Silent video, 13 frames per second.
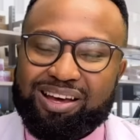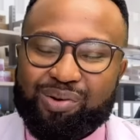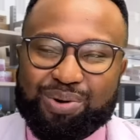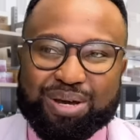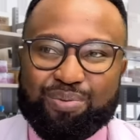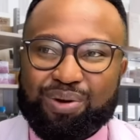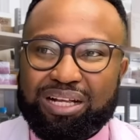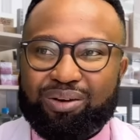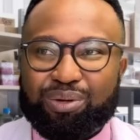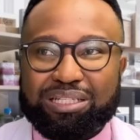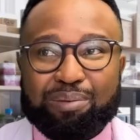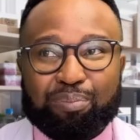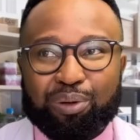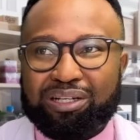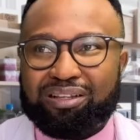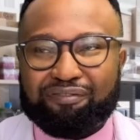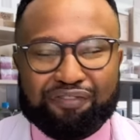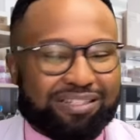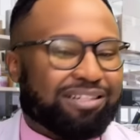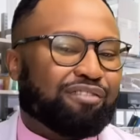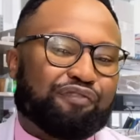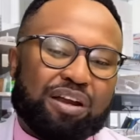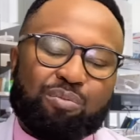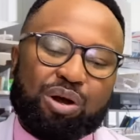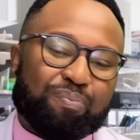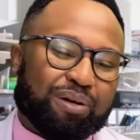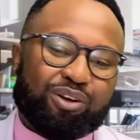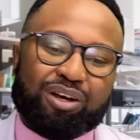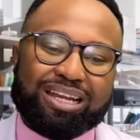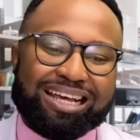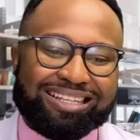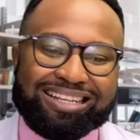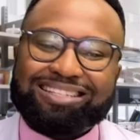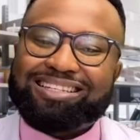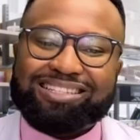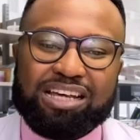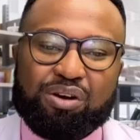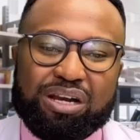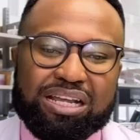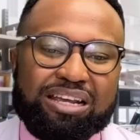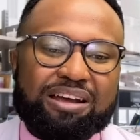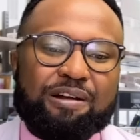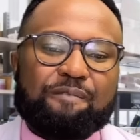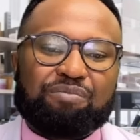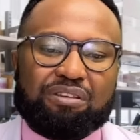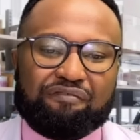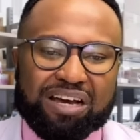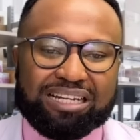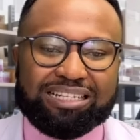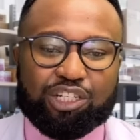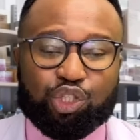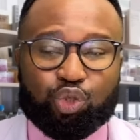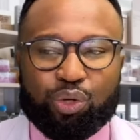We supported the fiscal framework, but not necessarily the VAT issue.